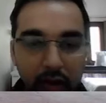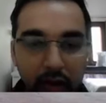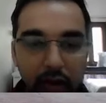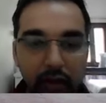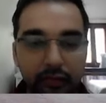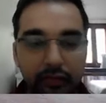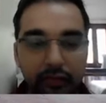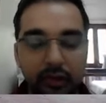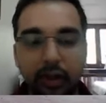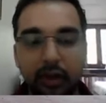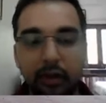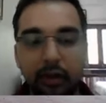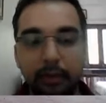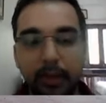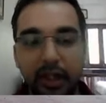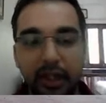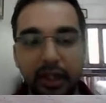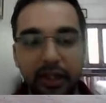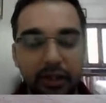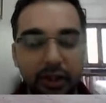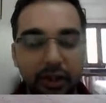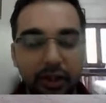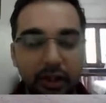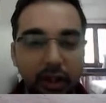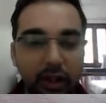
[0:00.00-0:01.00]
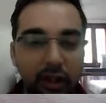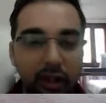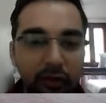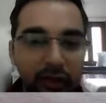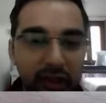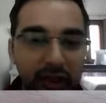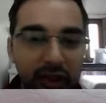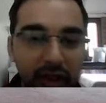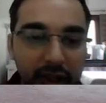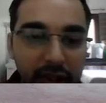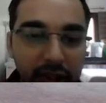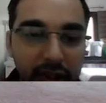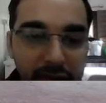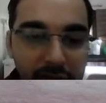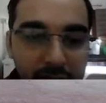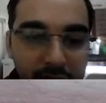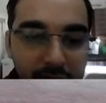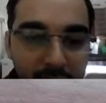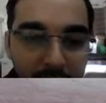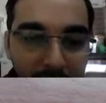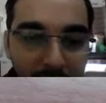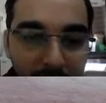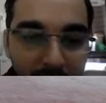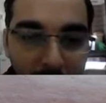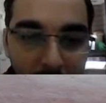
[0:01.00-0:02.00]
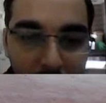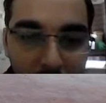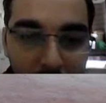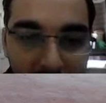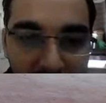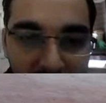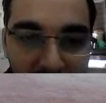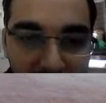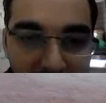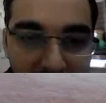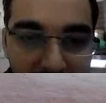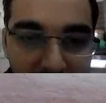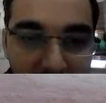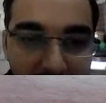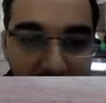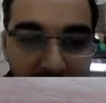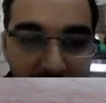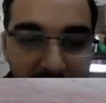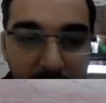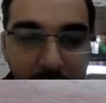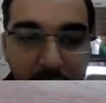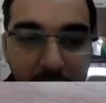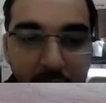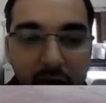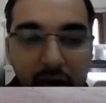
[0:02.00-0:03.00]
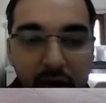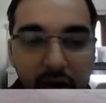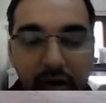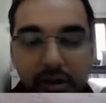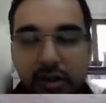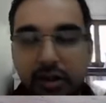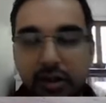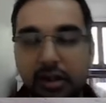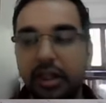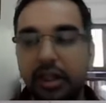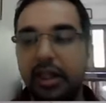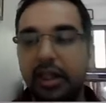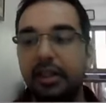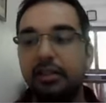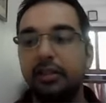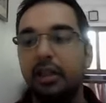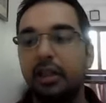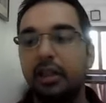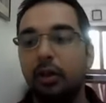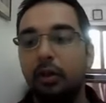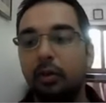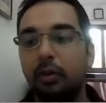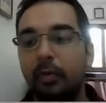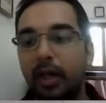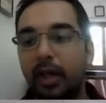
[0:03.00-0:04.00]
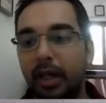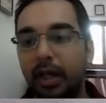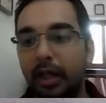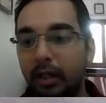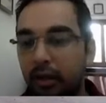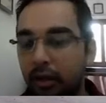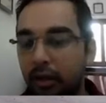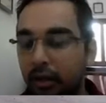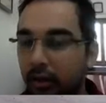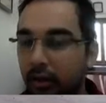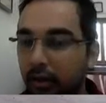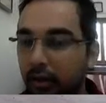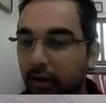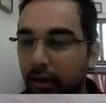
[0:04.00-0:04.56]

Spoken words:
of the benzene. Now in this, benzene has lost its aromatic